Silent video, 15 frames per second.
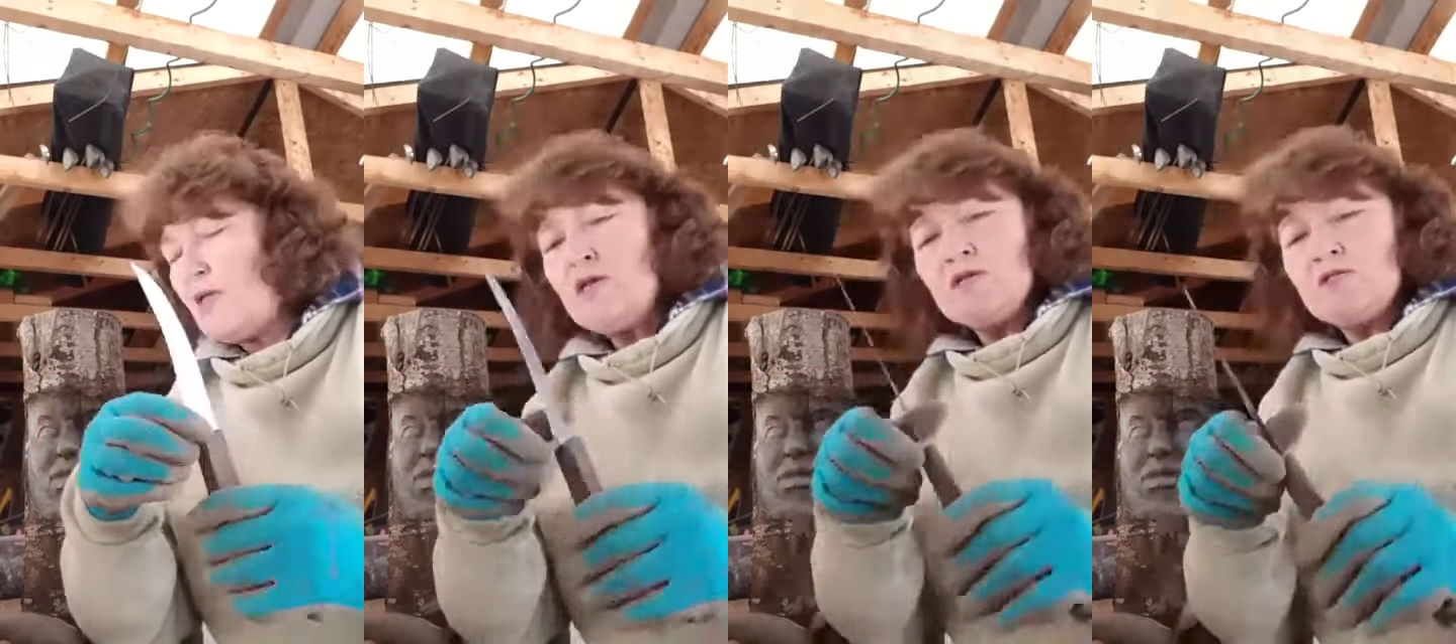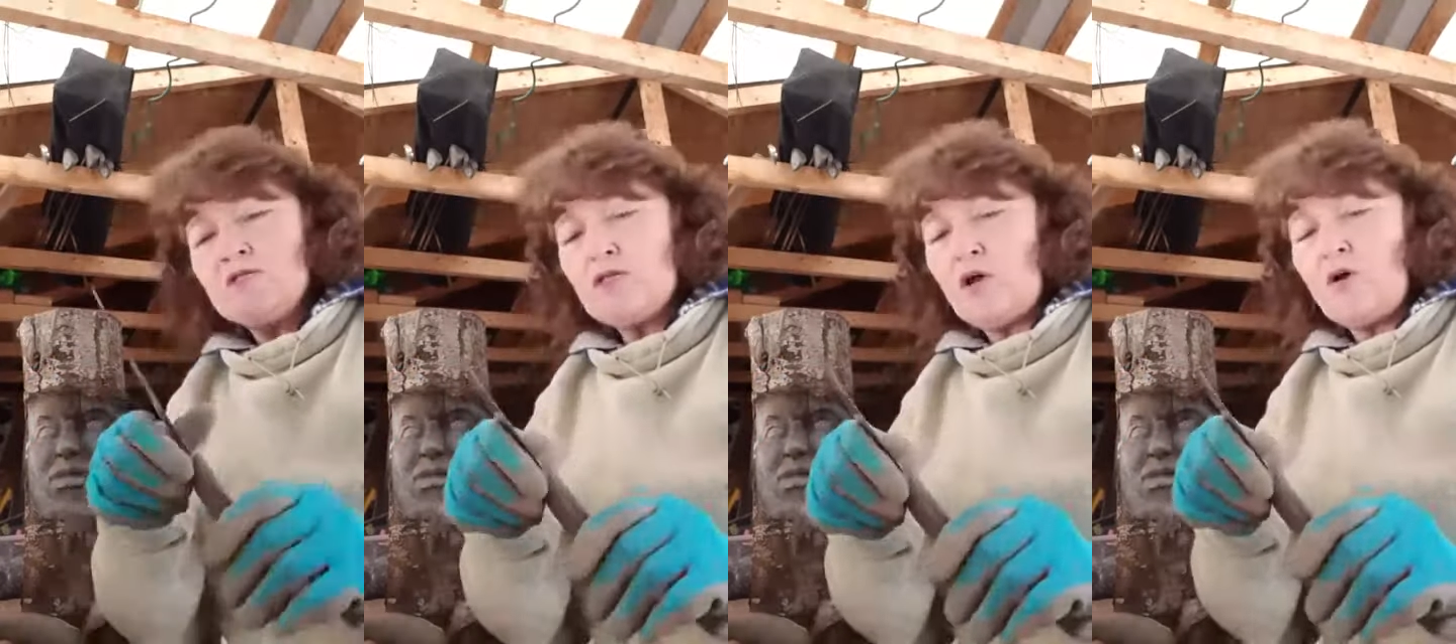
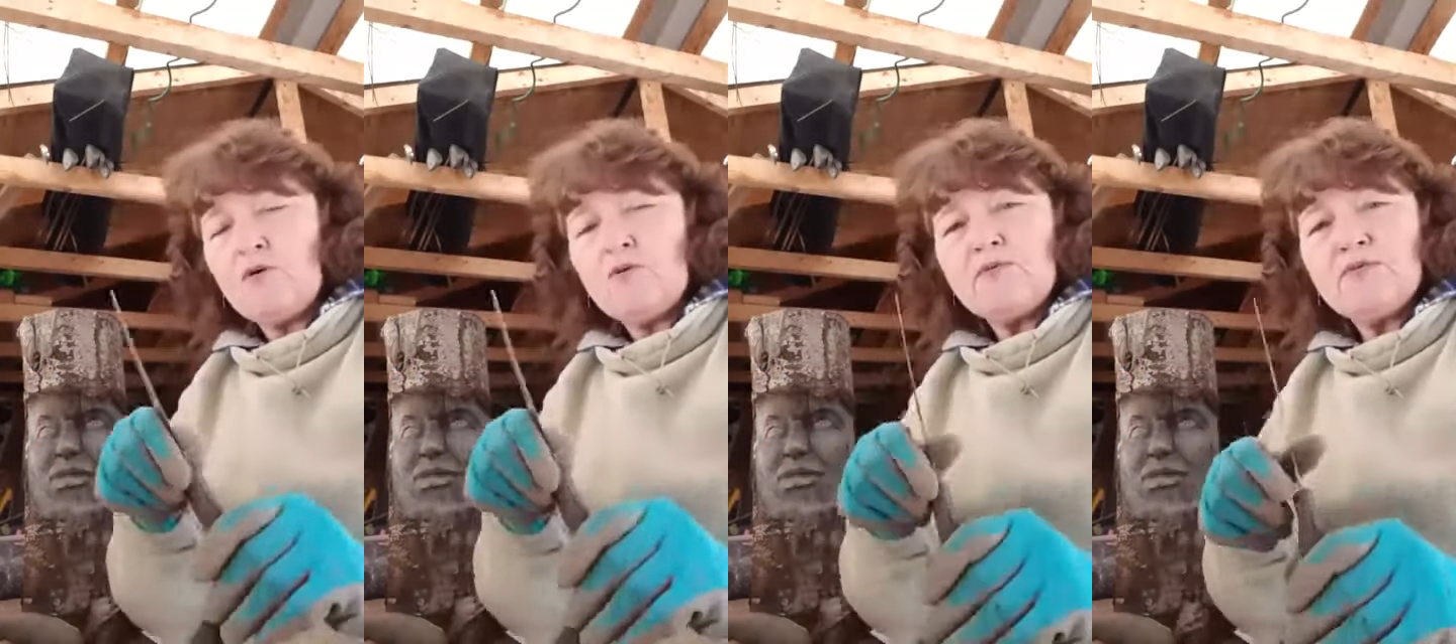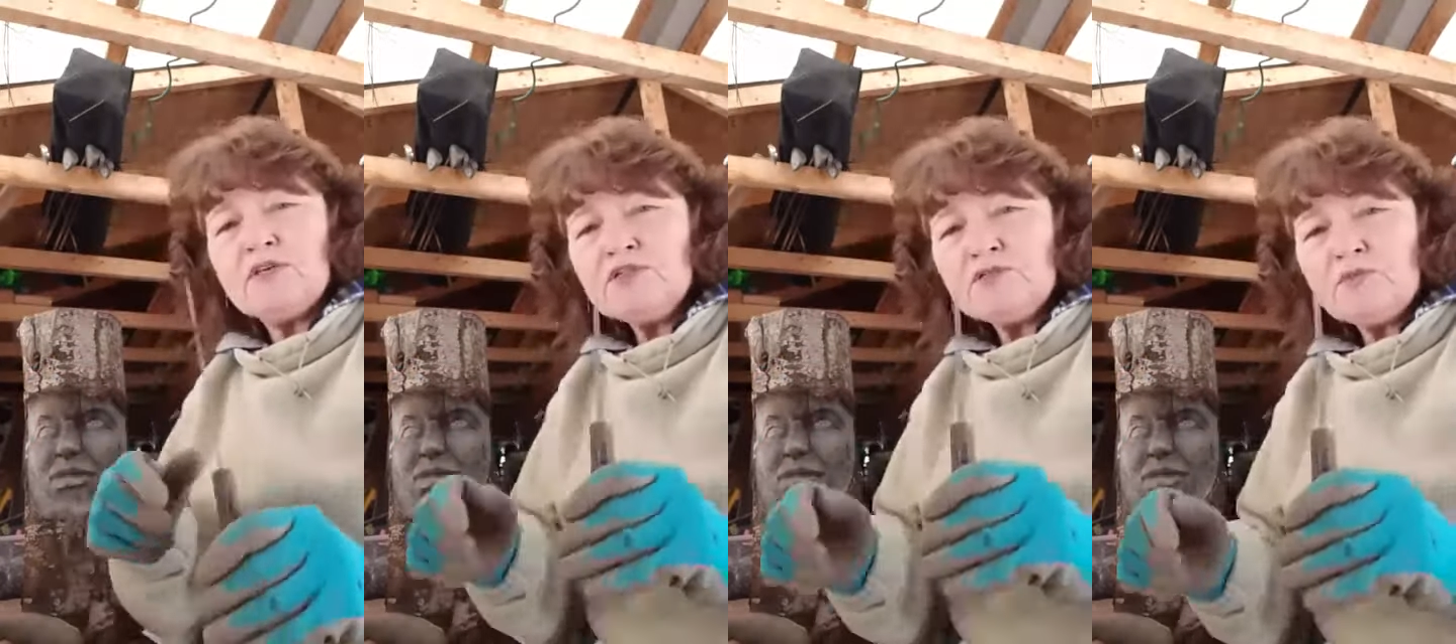So
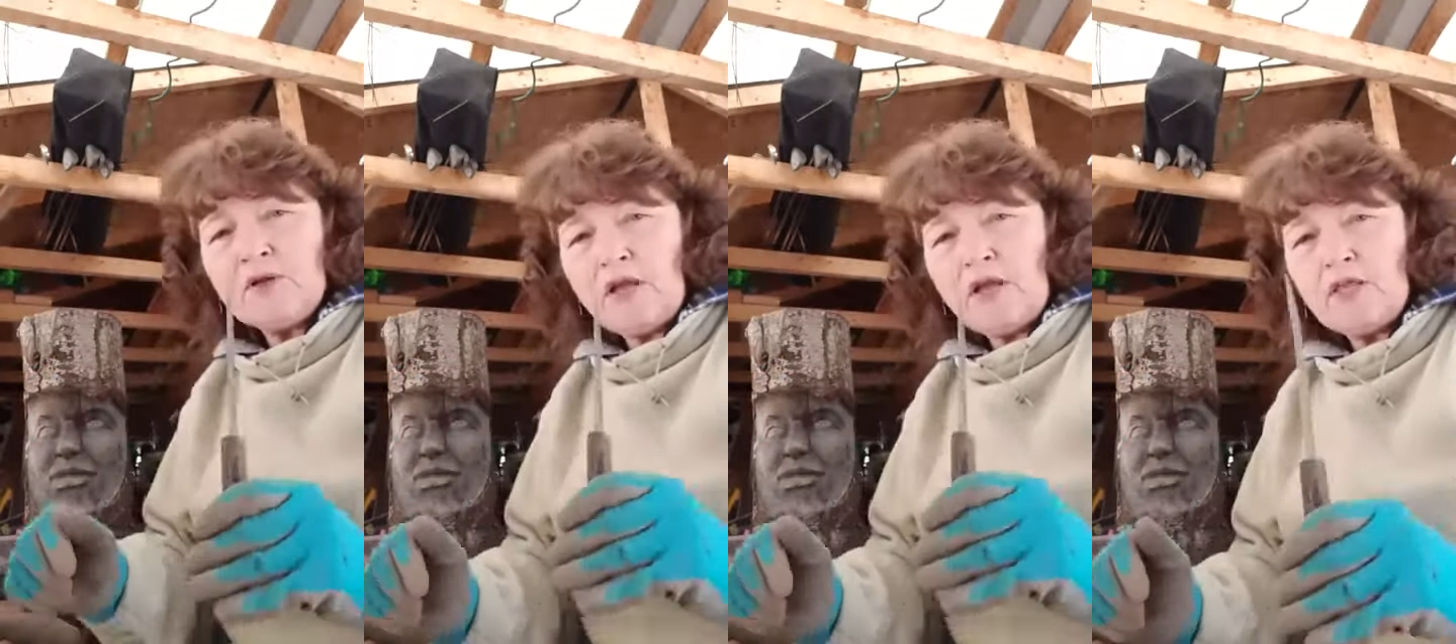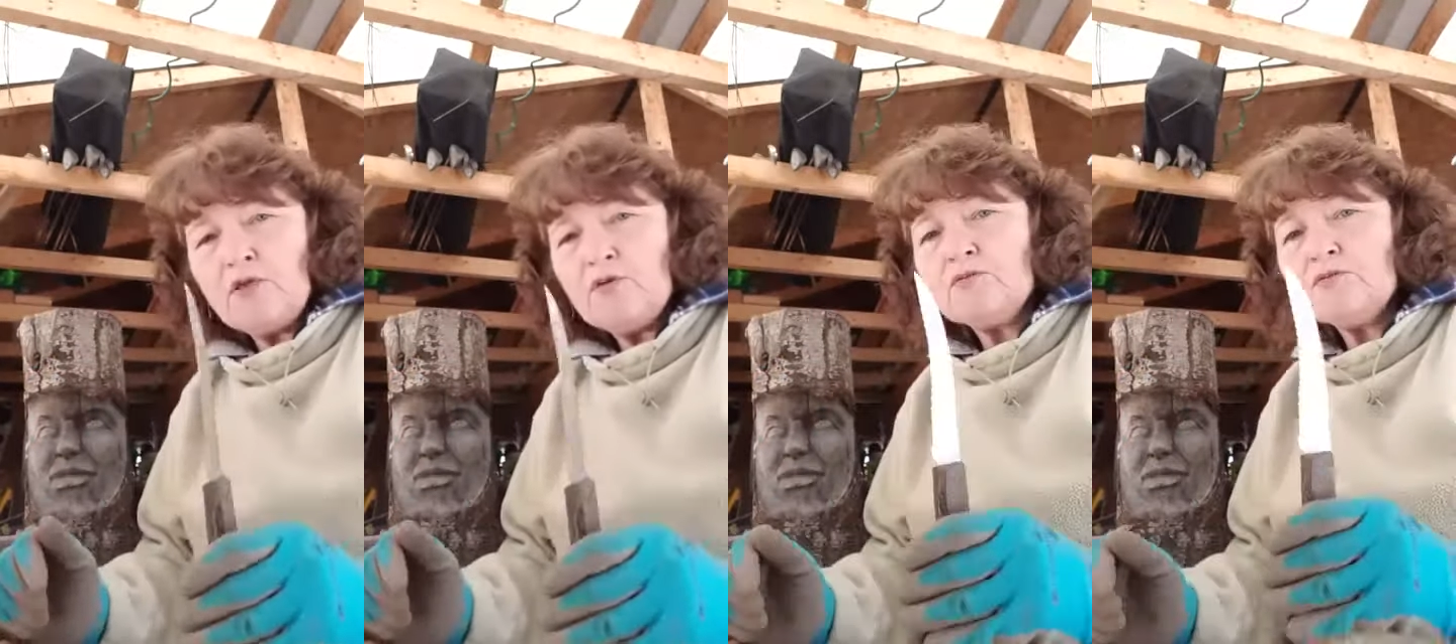this one I
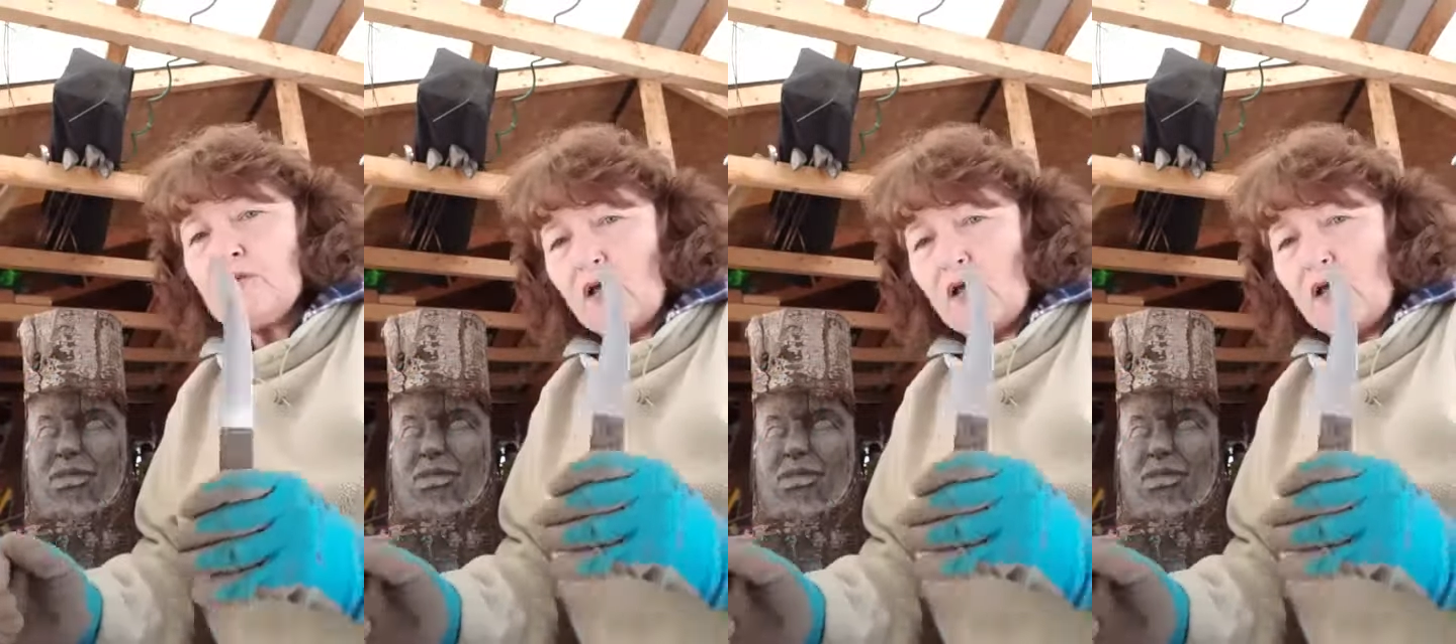use